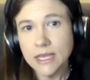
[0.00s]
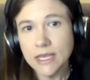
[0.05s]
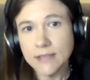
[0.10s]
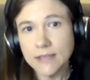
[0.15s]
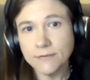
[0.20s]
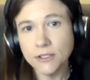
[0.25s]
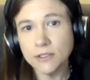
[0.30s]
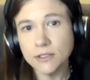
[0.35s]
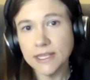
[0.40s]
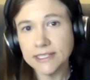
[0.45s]

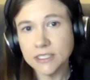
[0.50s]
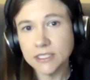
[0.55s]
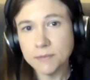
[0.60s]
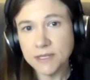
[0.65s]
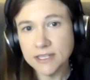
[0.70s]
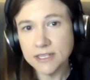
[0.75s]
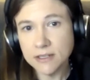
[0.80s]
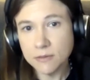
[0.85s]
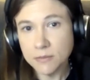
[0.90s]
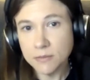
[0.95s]
If you'd like to
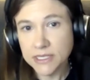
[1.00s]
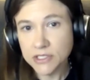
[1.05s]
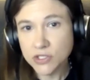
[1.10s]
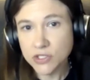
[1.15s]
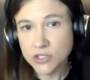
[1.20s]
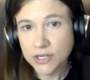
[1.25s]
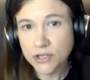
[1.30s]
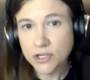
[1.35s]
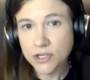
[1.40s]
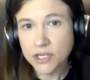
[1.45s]
be an
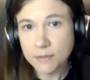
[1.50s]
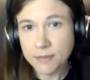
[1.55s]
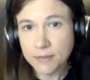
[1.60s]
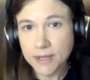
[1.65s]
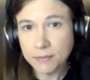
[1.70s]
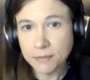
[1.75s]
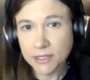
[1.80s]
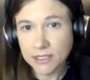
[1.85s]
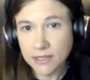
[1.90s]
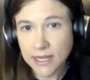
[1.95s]
administrator in a
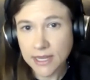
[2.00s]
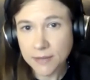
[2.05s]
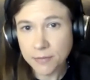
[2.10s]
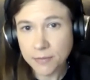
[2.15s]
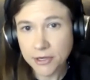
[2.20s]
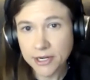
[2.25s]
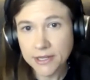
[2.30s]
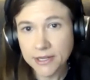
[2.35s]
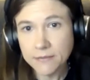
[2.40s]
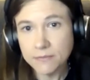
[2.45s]
public
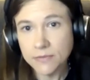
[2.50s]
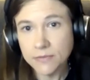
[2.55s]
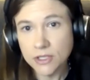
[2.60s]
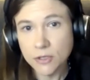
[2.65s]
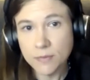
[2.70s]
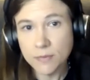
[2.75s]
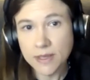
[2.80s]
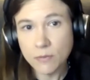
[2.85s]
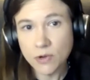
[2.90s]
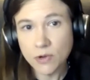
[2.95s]
library,
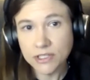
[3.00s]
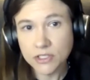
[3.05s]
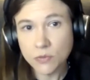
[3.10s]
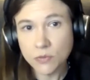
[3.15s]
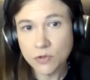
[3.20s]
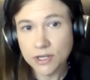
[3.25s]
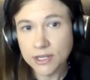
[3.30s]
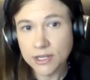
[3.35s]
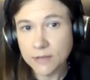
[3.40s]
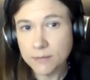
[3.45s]
you may want to
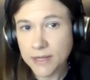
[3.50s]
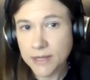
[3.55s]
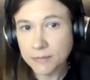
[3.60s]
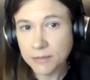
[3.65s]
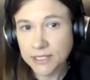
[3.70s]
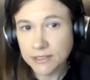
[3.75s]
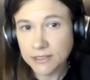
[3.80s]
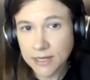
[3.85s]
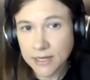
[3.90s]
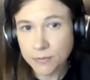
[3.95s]
work in a
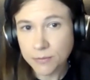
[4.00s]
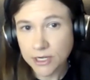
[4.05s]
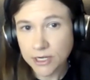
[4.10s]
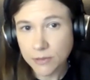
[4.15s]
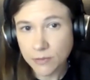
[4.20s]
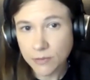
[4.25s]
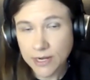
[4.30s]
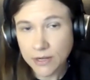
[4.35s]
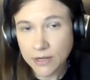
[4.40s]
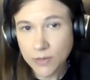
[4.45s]
public library
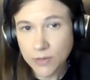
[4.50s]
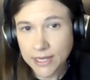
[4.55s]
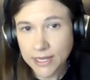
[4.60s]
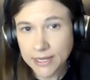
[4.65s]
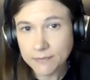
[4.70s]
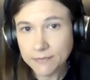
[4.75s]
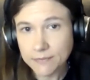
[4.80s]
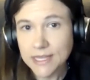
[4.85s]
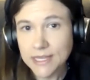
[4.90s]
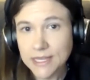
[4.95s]
right
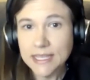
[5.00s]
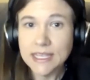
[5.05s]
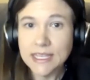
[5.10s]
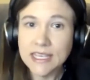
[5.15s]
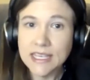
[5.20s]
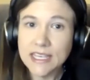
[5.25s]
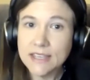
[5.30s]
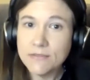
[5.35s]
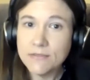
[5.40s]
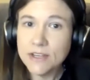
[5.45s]
away,
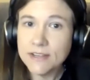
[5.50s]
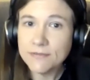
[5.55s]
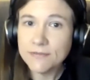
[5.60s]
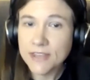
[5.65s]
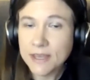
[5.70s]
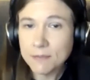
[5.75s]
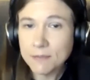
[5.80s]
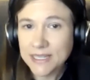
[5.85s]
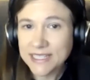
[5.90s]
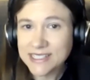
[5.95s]
even if
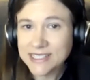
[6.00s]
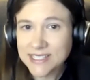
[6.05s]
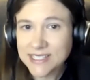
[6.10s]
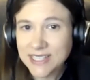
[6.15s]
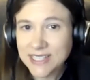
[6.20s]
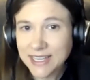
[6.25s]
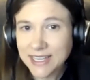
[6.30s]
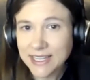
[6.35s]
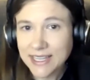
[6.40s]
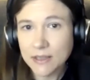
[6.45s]
that means
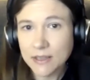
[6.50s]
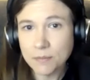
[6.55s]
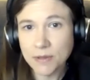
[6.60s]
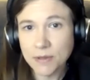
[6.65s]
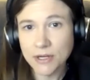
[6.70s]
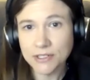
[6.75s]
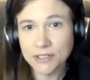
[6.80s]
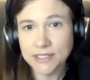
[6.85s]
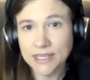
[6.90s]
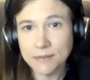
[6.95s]
taking a
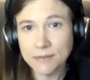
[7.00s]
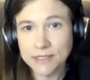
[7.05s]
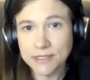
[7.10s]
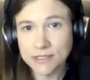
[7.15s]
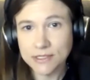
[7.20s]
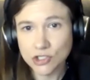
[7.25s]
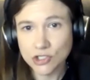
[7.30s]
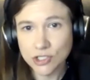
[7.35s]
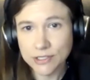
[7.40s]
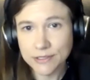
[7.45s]
part-time
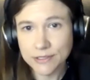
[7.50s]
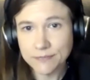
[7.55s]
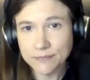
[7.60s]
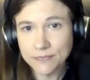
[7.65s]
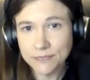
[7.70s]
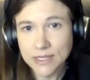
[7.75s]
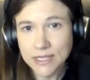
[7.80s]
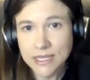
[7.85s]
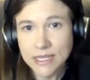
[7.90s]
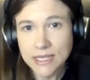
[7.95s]
position.
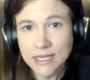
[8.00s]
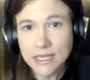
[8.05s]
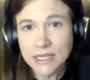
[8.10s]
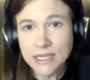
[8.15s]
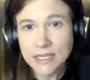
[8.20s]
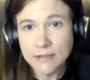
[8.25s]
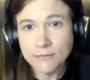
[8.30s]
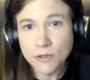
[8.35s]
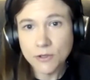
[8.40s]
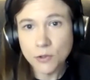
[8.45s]

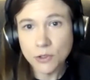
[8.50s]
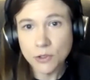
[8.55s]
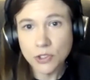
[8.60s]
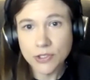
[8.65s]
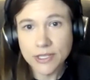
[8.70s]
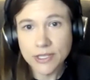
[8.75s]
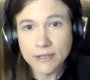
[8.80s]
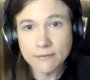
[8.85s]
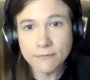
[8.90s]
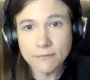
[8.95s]
If you're
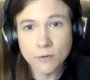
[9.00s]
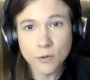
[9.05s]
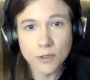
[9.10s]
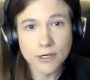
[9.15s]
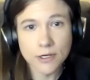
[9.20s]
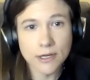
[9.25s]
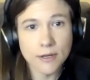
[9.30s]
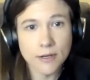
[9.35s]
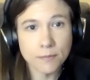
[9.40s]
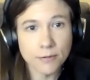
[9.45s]
looking
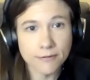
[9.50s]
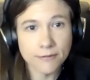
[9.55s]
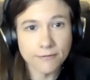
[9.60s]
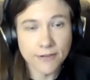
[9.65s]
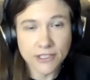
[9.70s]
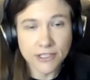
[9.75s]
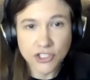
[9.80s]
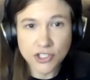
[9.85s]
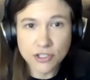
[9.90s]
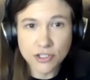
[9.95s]
for a
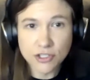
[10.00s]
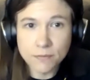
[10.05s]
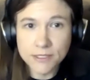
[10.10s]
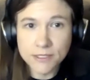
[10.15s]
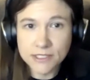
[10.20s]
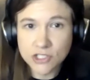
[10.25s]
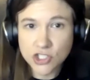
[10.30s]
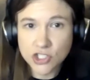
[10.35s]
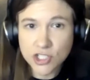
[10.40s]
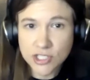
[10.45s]
professional
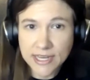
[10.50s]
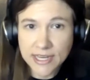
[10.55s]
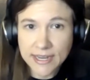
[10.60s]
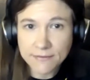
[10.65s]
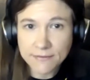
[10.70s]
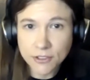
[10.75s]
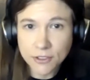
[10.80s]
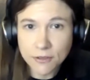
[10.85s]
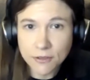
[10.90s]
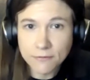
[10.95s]
position
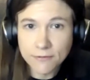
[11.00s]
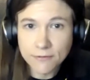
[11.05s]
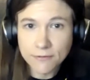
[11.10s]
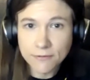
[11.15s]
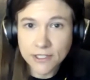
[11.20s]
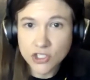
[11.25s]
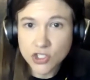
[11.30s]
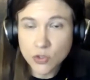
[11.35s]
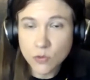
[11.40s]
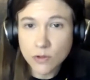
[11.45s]
after you
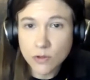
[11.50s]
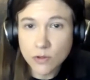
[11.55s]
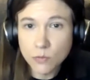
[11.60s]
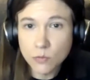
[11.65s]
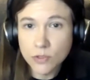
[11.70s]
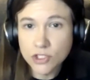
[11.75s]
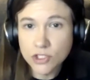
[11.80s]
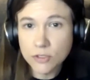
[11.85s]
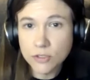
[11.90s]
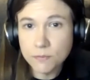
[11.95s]
finish, or
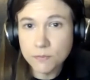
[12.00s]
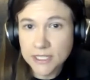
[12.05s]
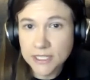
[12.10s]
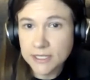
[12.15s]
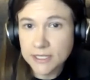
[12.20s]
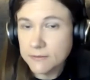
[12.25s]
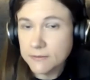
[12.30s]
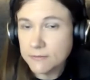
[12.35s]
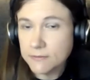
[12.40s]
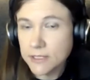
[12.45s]
would you
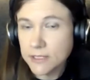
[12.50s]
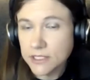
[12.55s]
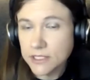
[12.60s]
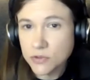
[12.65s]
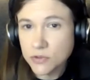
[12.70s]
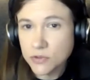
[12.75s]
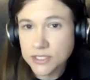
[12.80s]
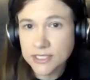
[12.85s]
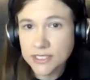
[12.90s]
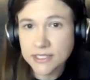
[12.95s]
be
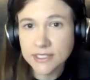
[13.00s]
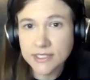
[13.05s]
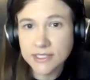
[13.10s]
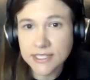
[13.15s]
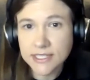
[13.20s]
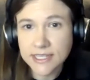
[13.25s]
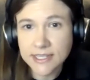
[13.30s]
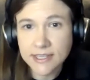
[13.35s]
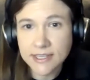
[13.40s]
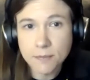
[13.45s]
interested in
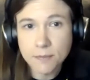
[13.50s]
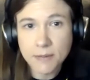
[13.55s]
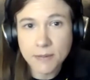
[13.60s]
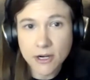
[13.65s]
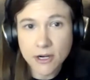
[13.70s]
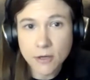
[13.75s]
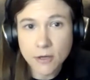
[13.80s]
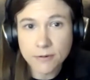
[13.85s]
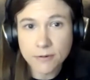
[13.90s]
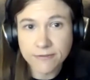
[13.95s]
taking a
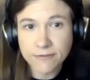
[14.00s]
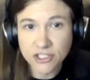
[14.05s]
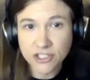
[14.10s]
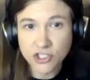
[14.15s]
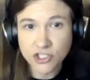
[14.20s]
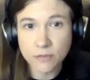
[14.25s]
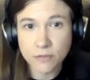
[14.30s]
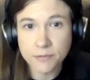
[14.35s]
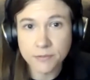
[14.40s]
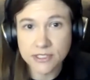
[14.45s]

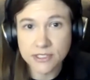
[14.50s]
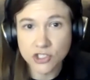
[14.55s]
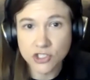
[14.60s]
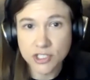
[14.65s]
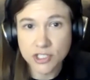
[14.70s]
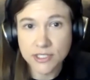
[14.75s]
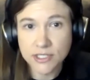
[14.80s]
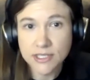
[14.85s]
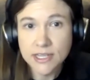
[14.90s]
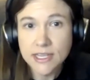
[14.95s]
paraprofessional
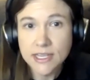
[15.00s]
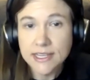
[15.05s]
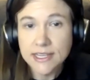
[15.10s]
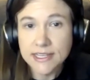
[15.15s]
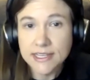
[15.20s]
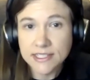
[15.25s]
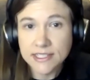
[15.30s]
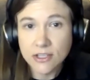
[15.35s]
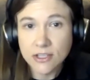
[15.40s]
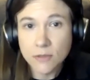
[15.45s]
position
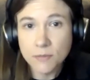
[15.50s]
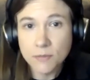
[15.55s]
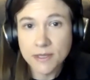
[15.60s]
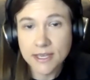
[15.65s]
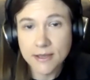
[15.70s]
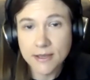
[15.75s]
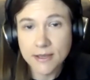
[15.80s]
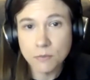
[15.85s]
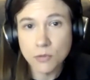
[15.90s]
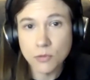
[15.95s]
until you
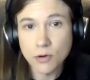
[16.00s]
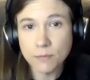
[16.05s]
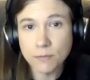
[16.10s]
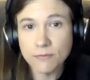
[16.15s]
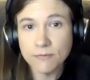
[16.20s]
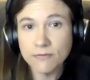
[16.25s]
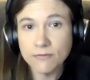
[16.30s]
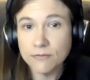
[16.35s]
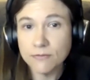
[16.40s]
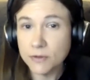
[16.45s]
become
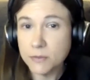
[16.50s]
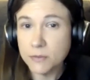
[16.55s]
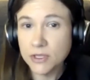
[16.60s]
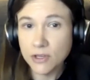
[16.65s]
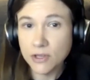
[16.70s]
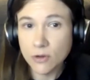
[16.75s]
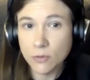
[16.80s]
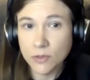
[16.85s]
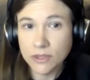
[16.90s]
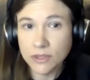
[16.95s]
more
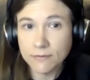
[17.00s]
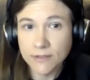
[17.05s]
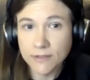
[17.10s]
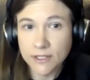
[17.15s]
familiar with the